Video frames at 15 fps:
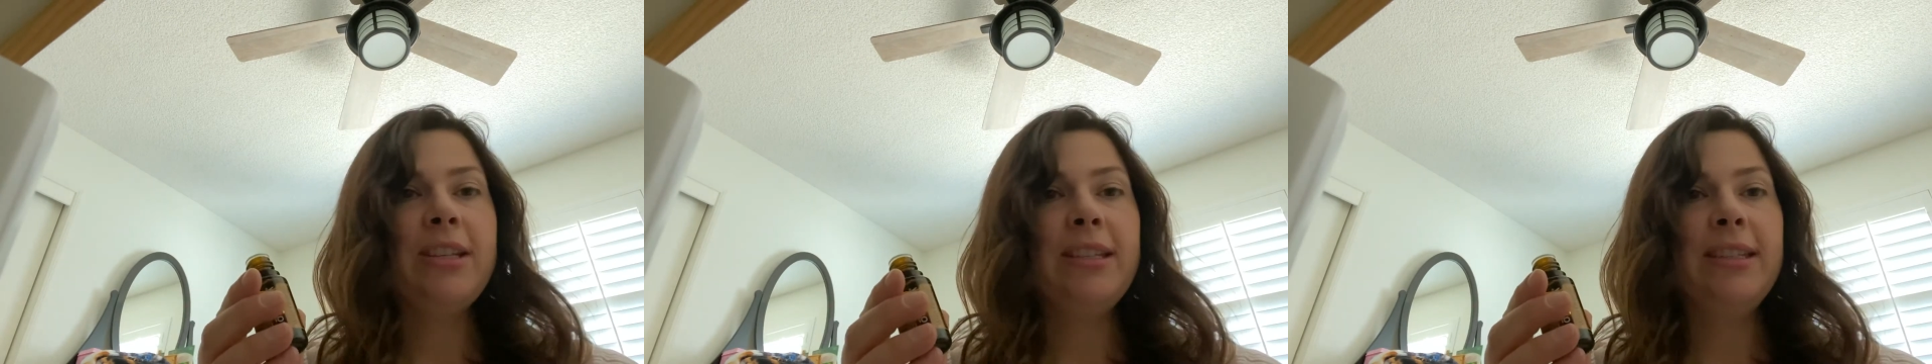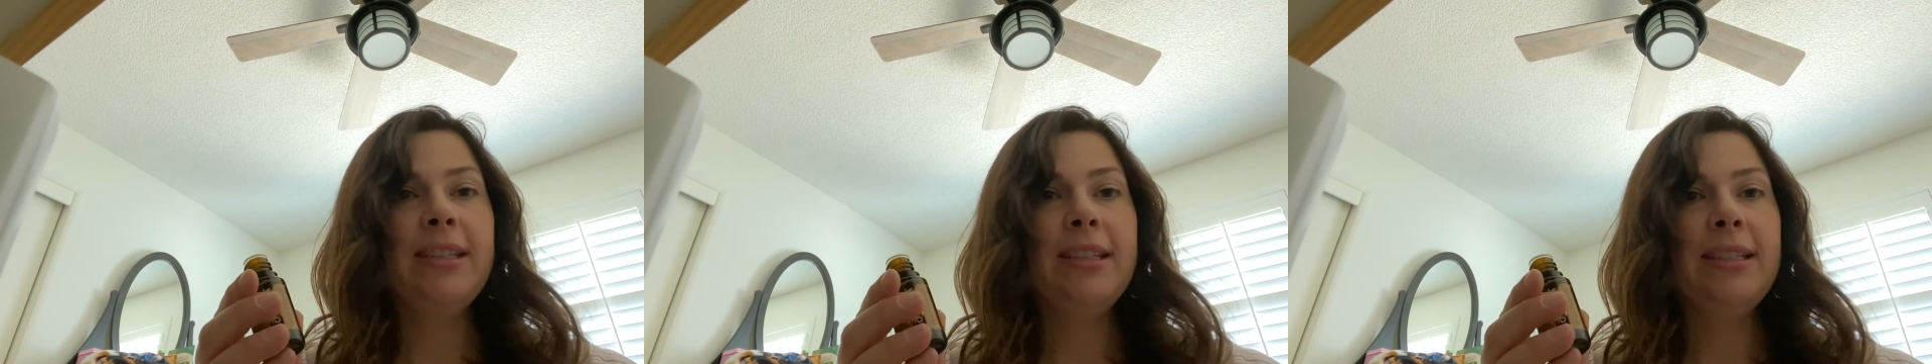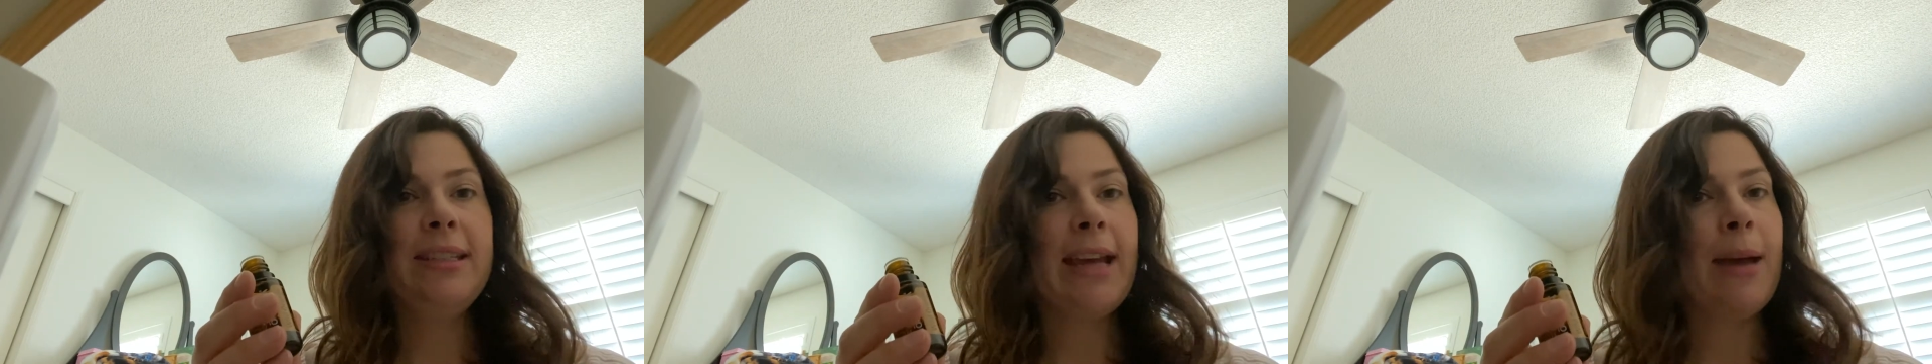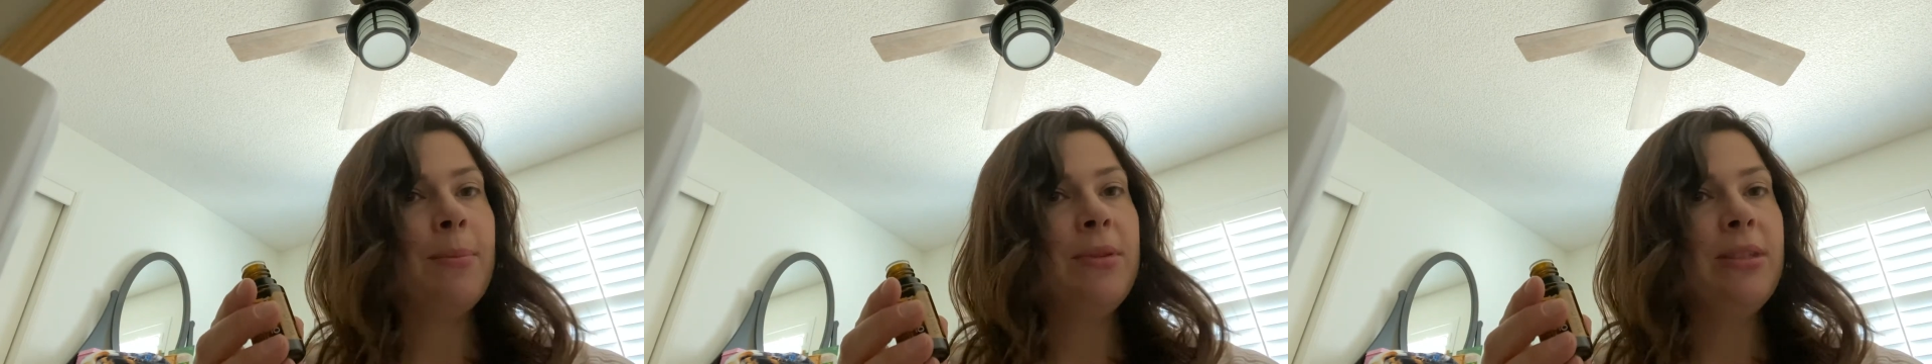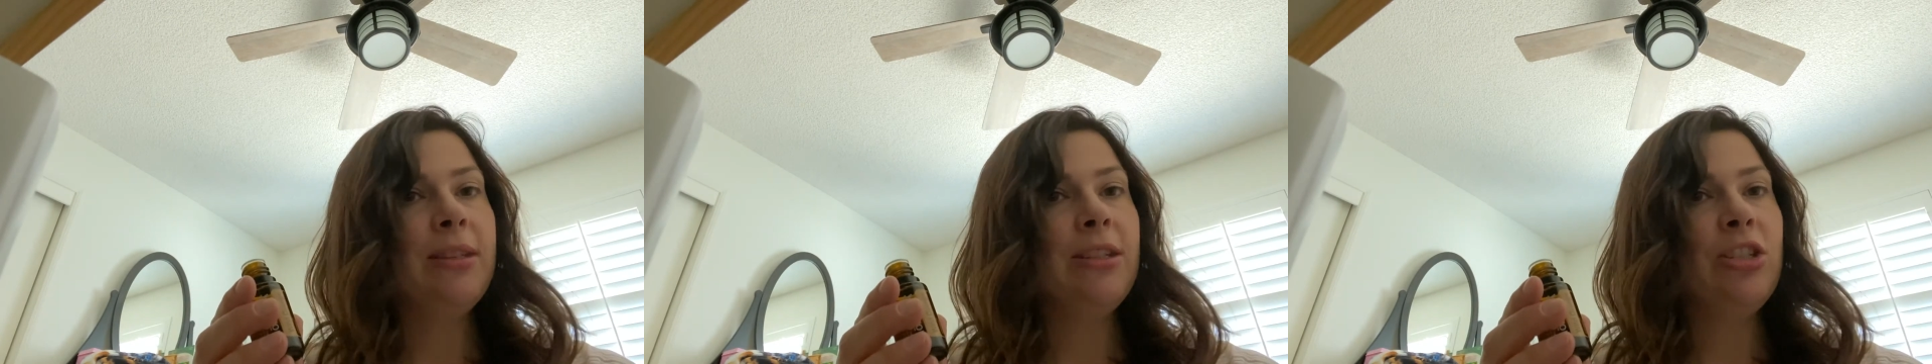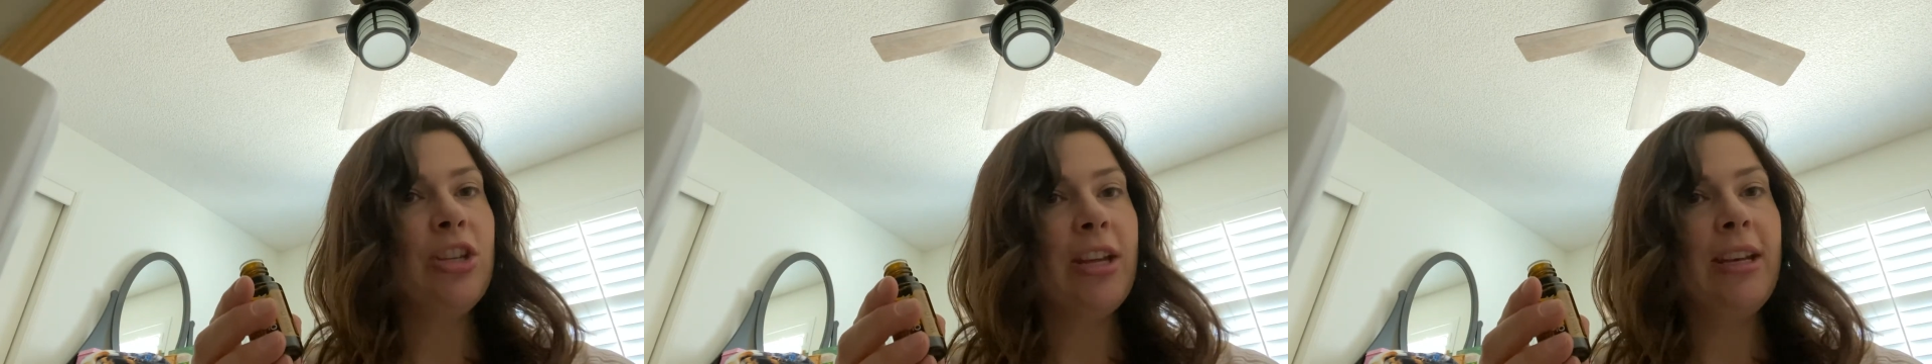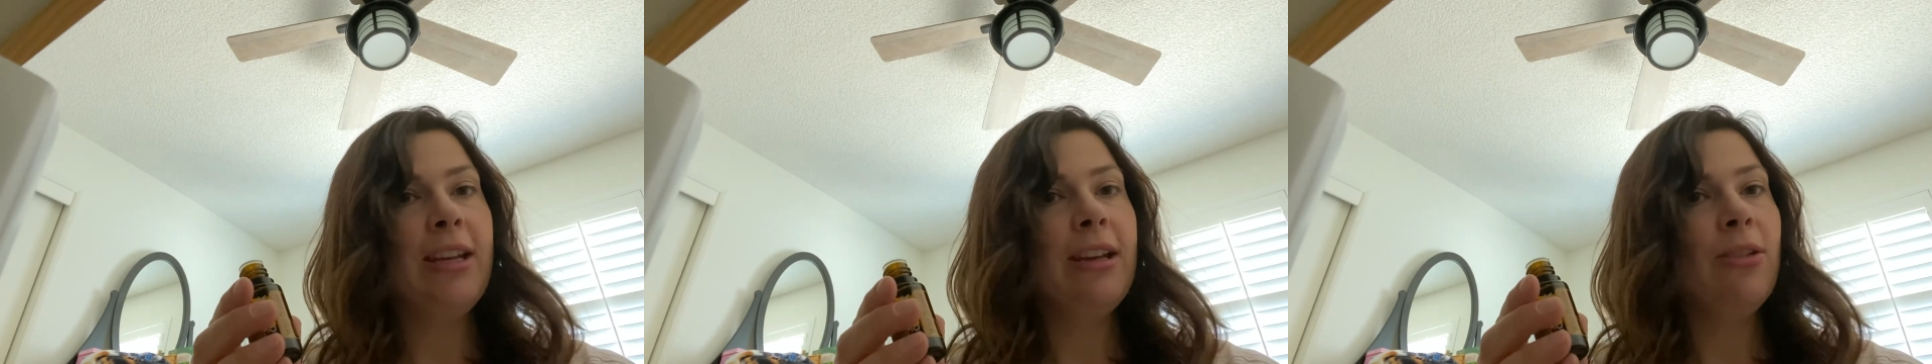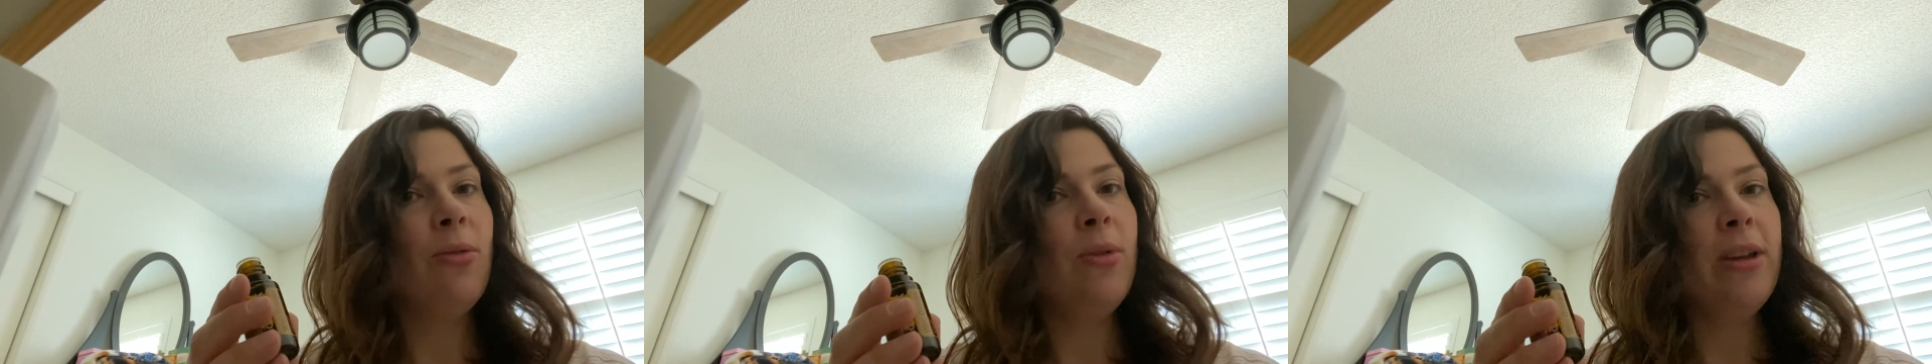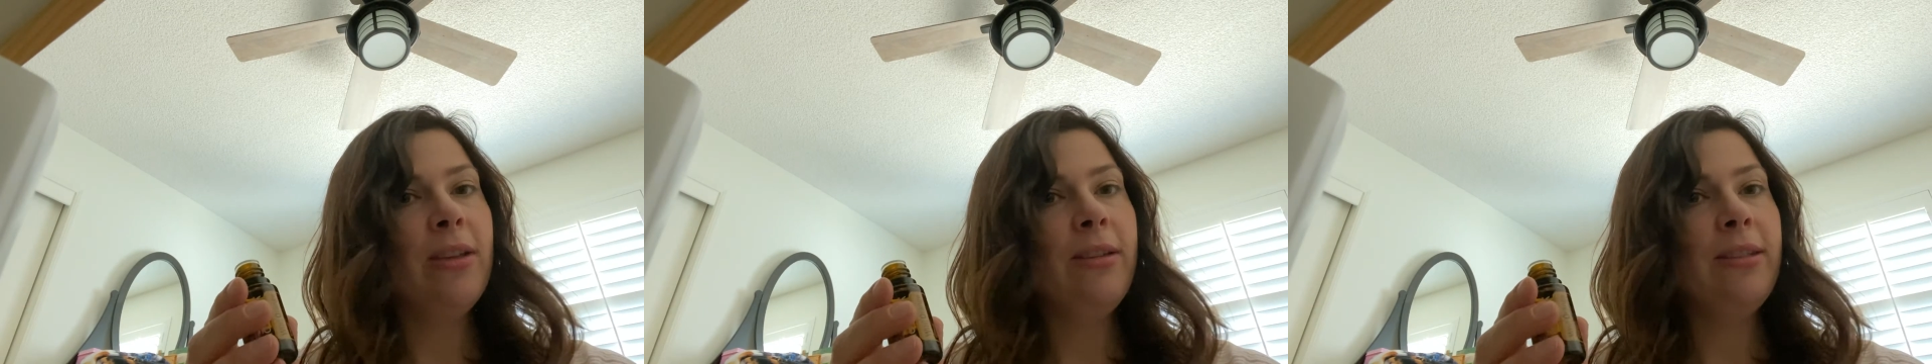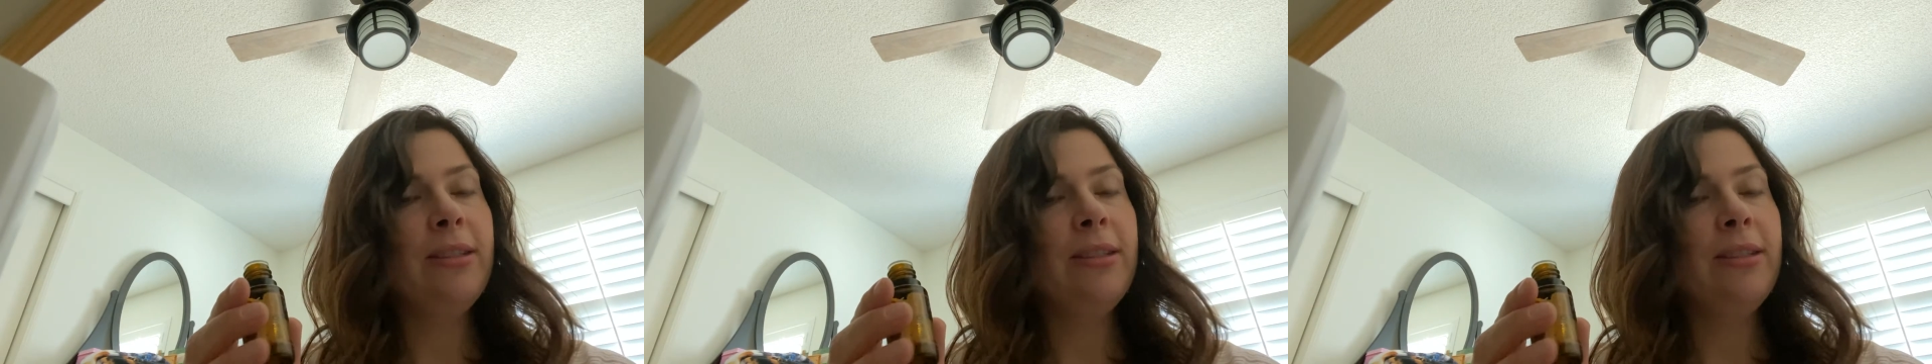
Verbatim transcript: is an adaptogenic oil,